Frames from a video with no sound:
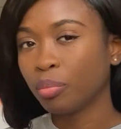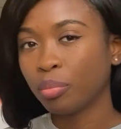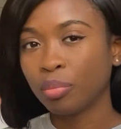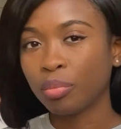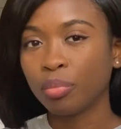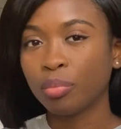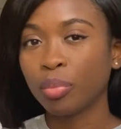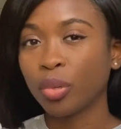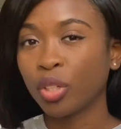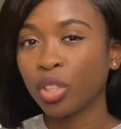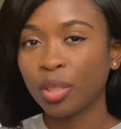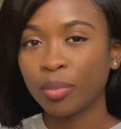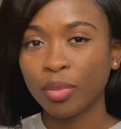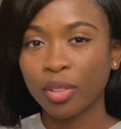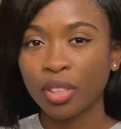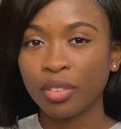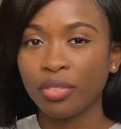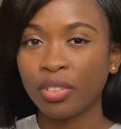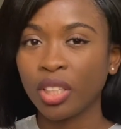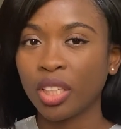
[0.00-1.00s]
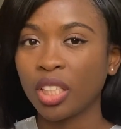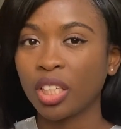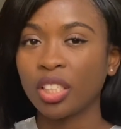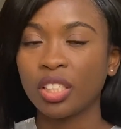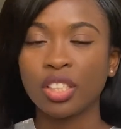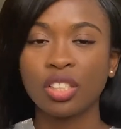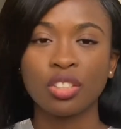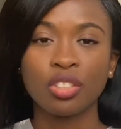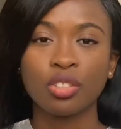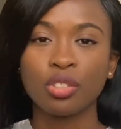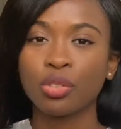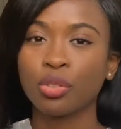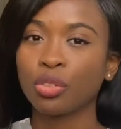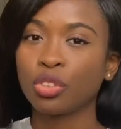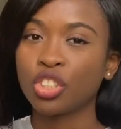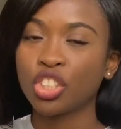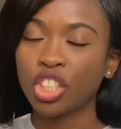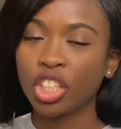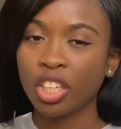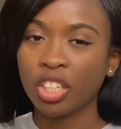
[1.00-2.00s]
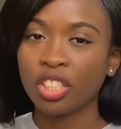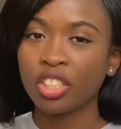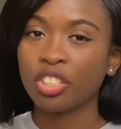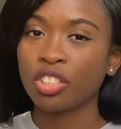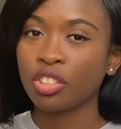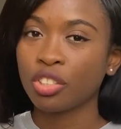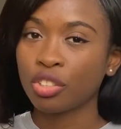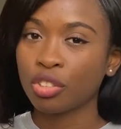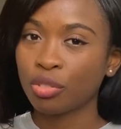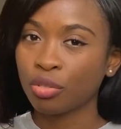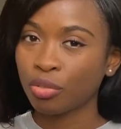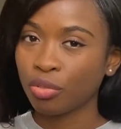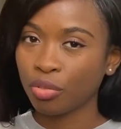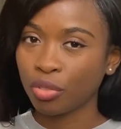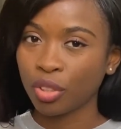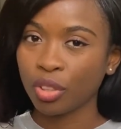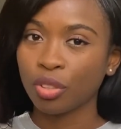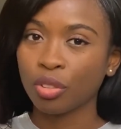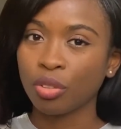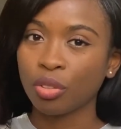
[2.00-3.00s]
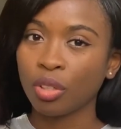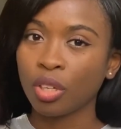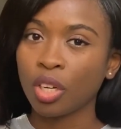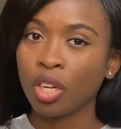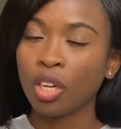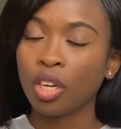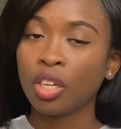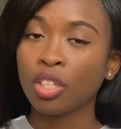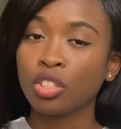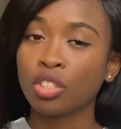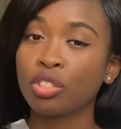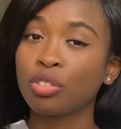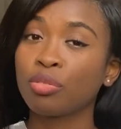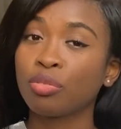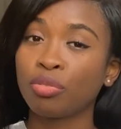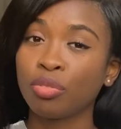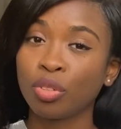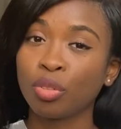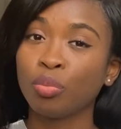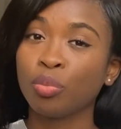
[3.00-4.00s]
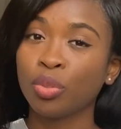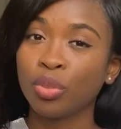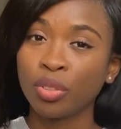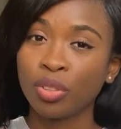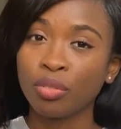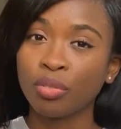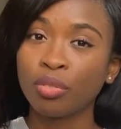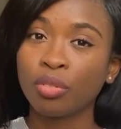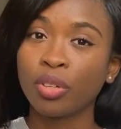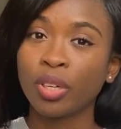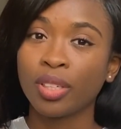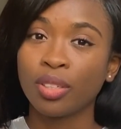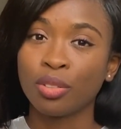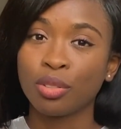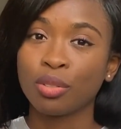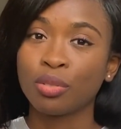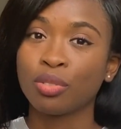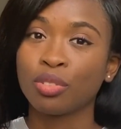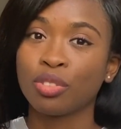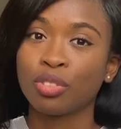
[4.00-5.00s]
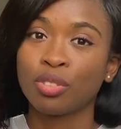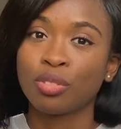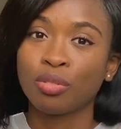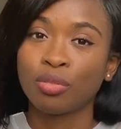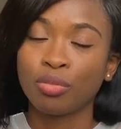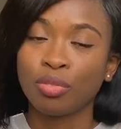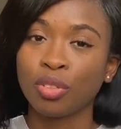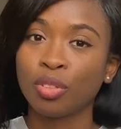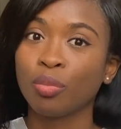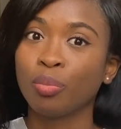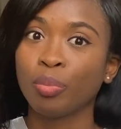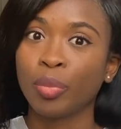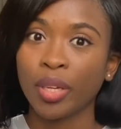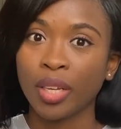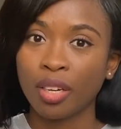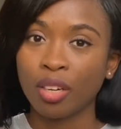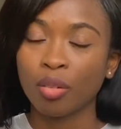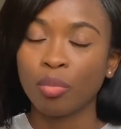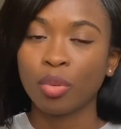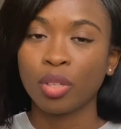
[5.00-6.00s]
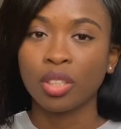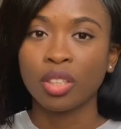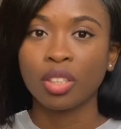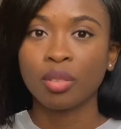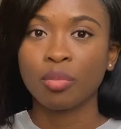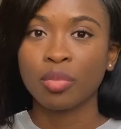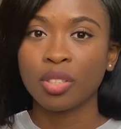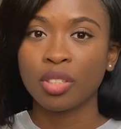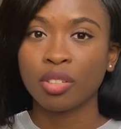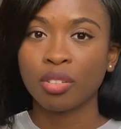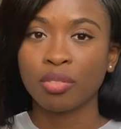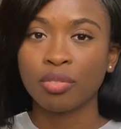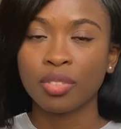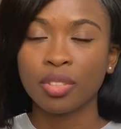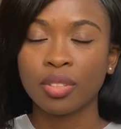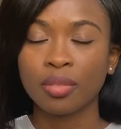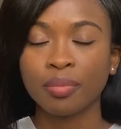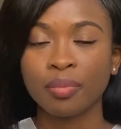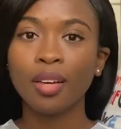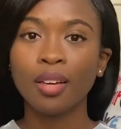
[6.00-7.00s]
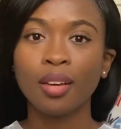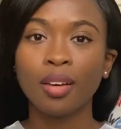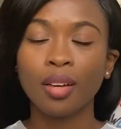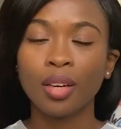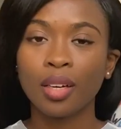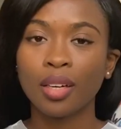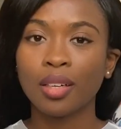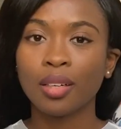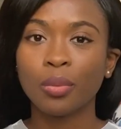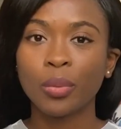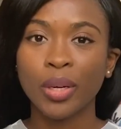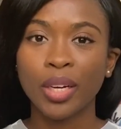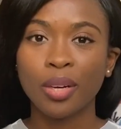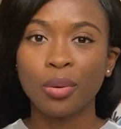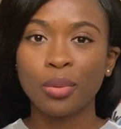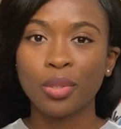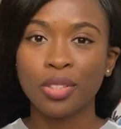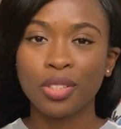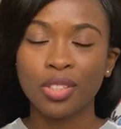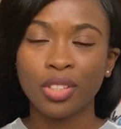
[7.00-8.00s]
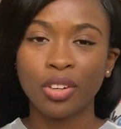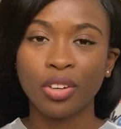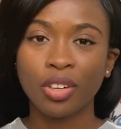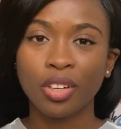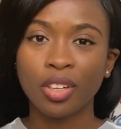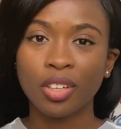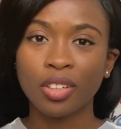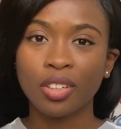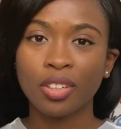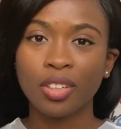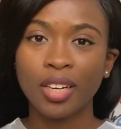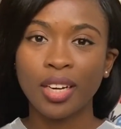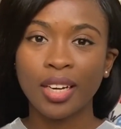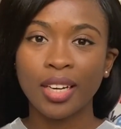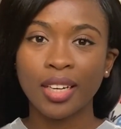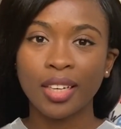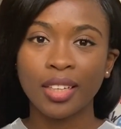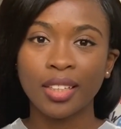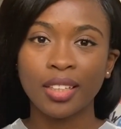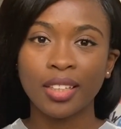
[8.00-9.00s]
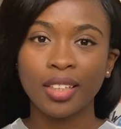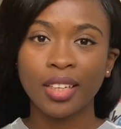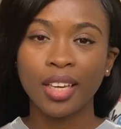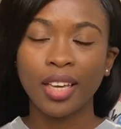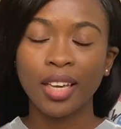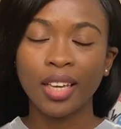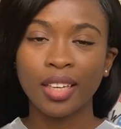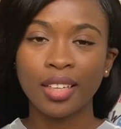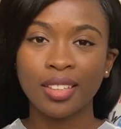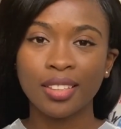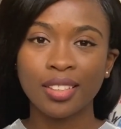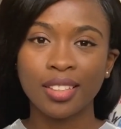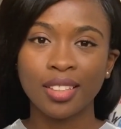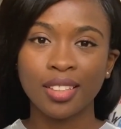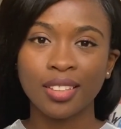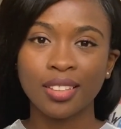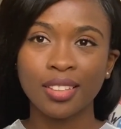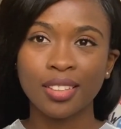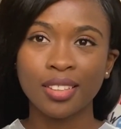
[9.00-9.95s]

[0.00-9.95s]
body modifications or changes just to feel beautiful, and also just to feel better about themselves. When I was younger, I hated